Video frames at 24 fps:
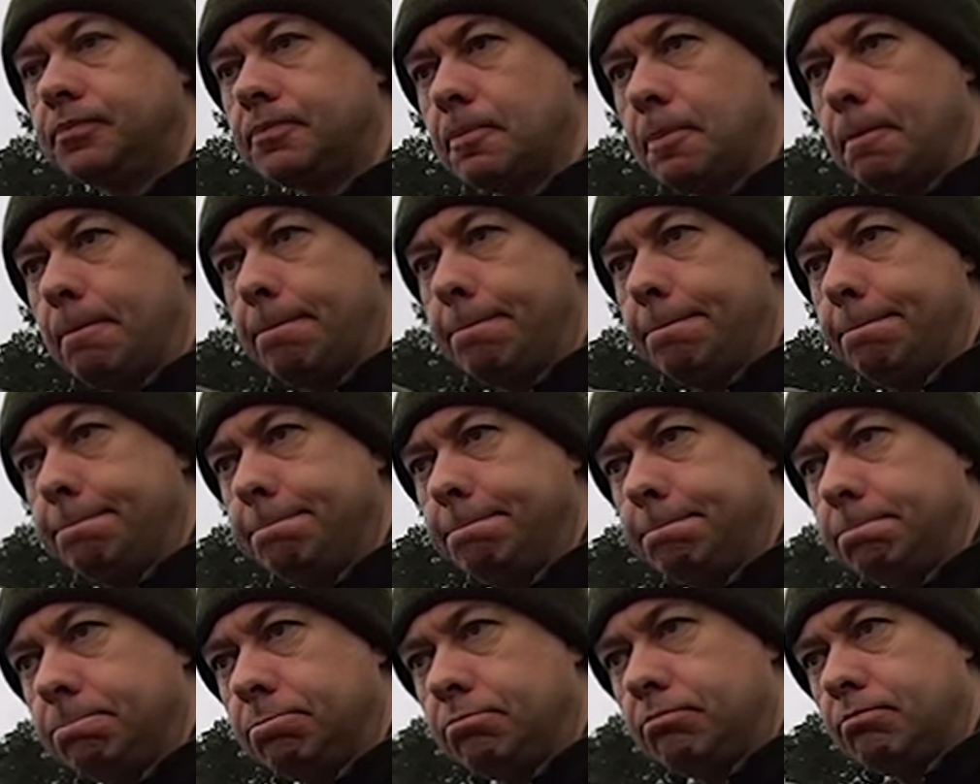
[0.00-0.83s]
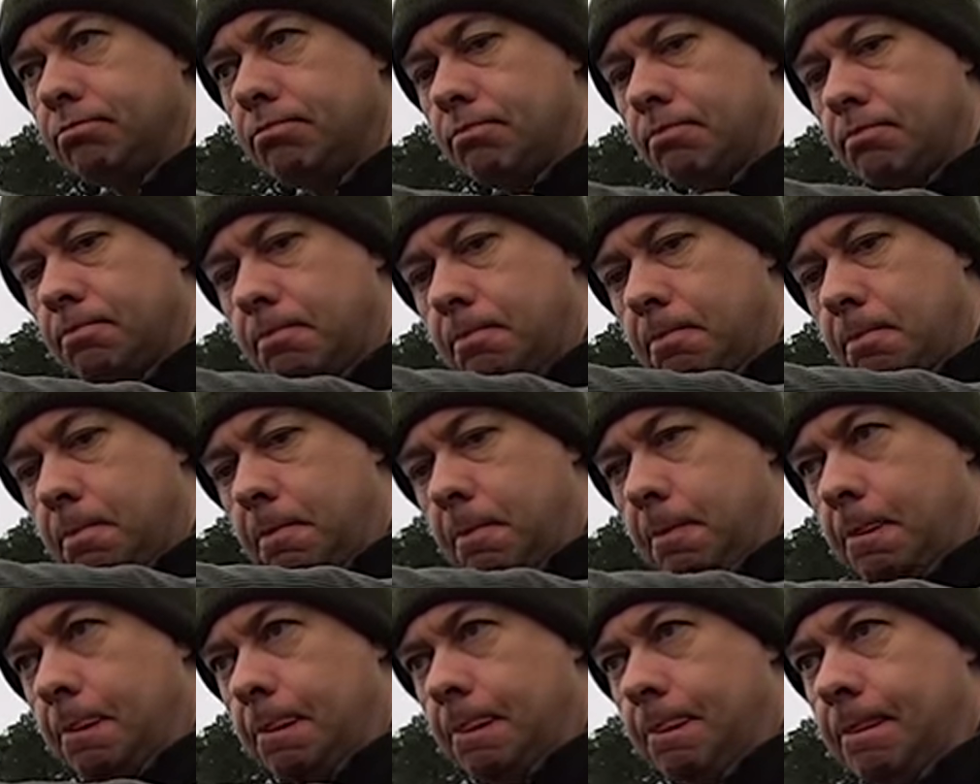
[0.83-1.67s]

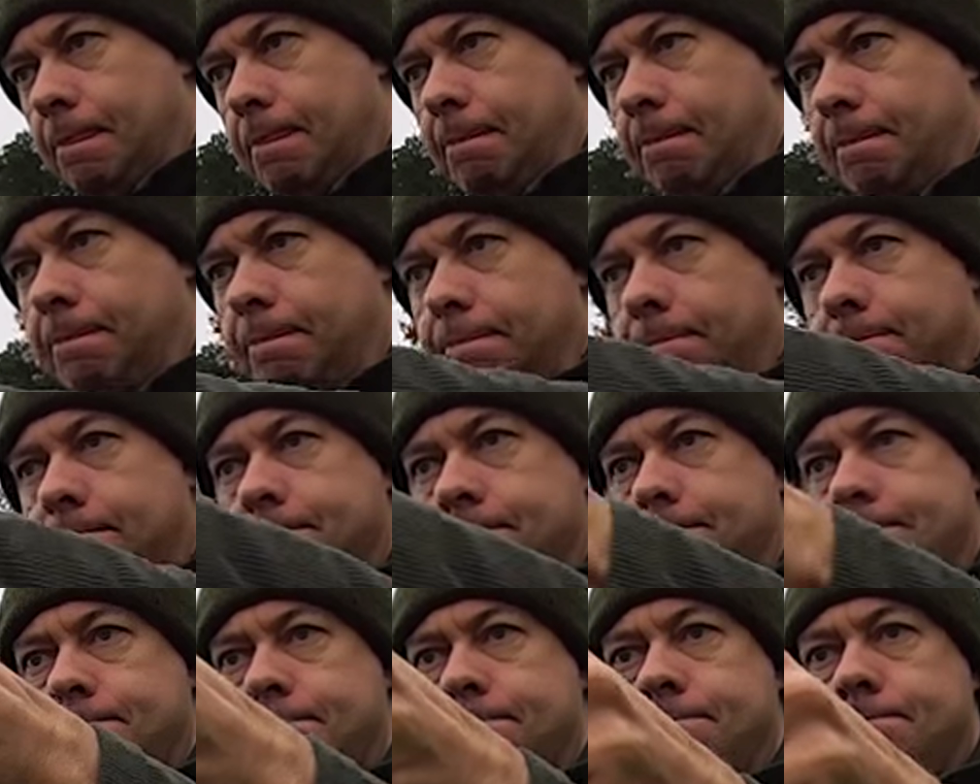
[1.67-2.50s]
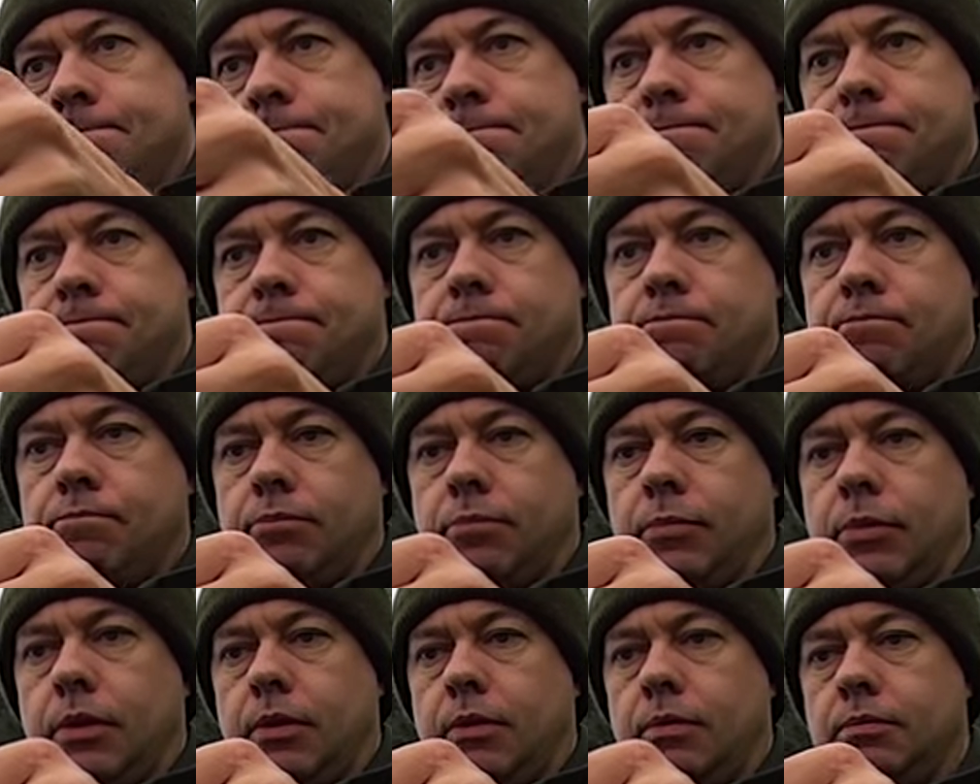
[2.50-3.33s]

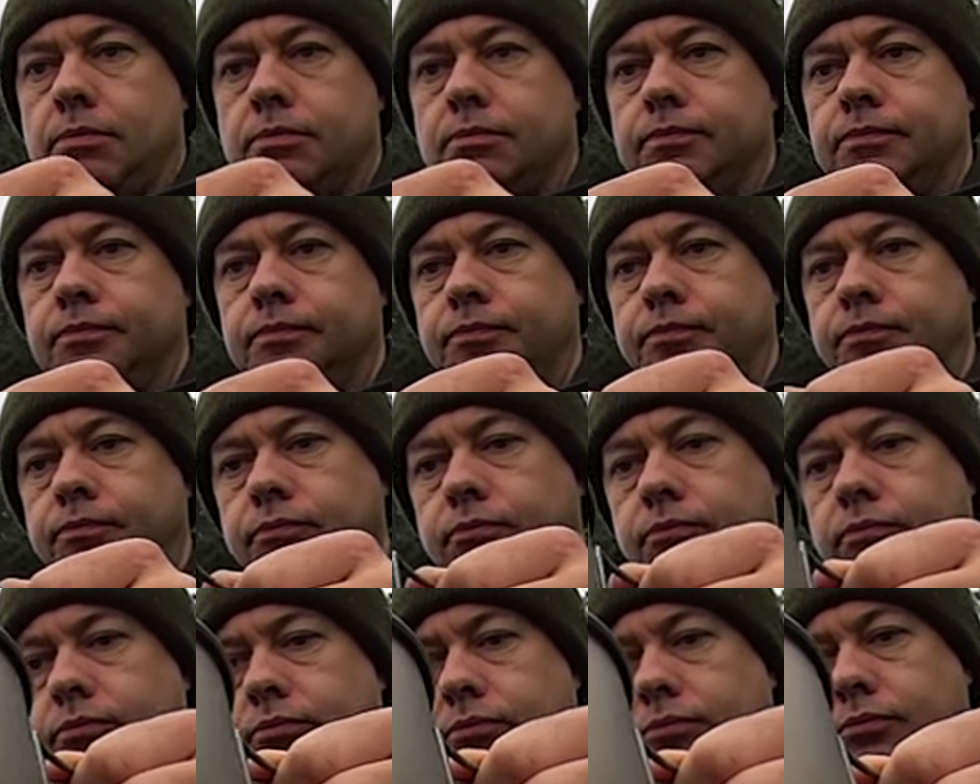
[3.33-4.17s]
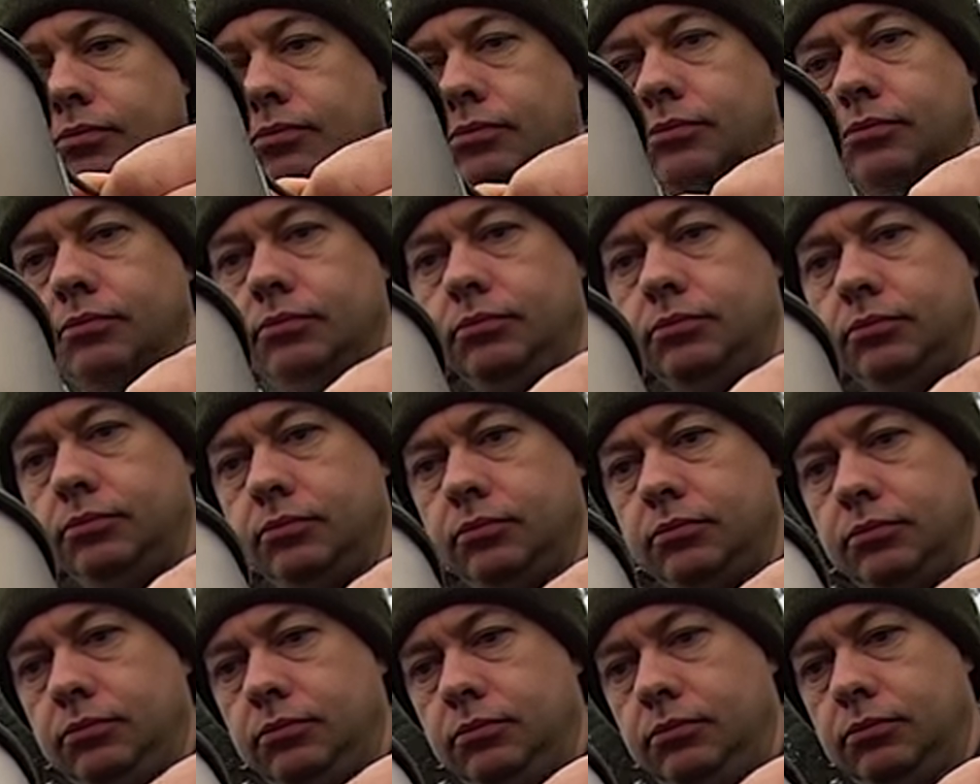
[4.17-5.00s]

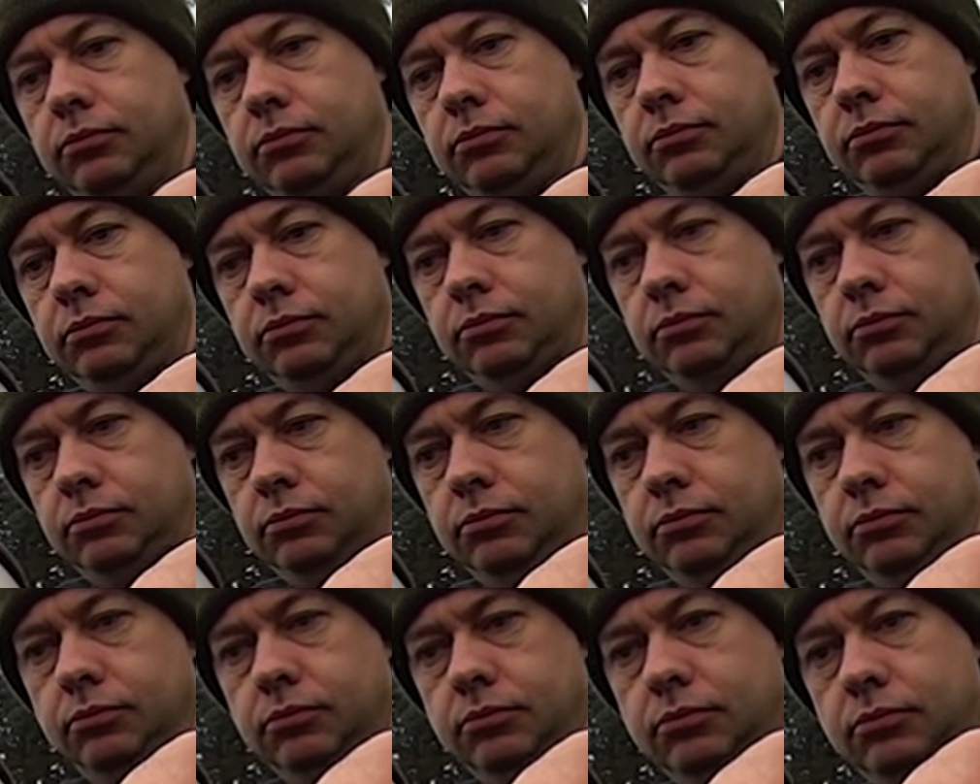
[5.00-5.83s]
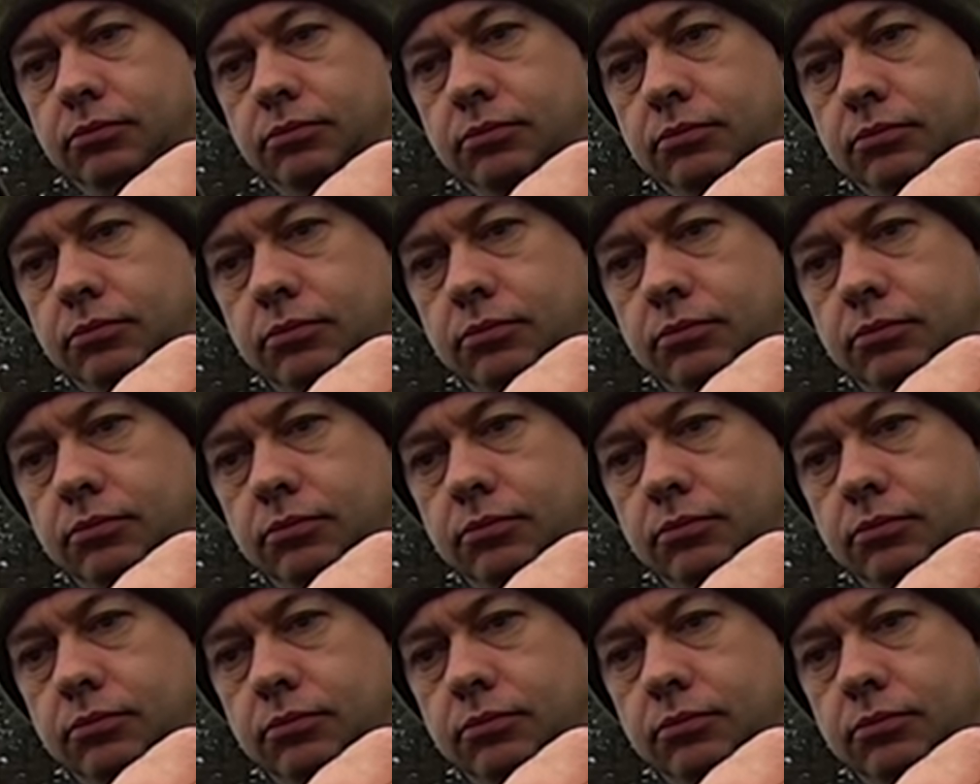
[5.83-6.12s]
No one is speaking in this clip.